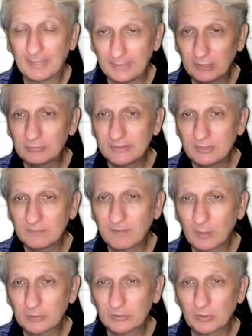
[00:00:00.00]
Um,
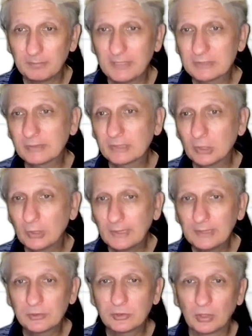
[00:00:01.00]
an increasing focus
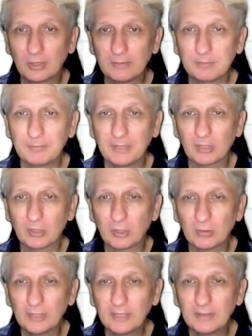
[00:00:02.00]
on measuring learning has
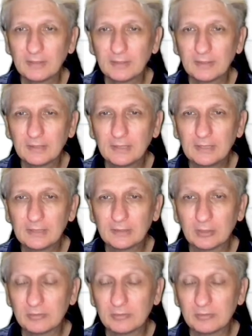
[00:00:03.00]
certainly been occurring.